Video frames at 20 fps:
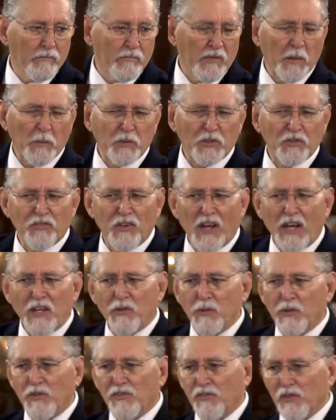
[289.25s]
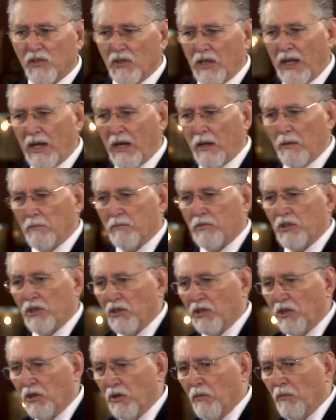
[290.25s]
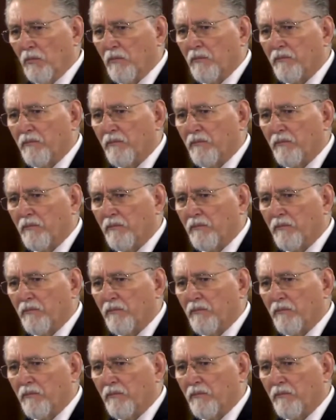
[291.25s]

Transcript: How much value is the Lamb to you?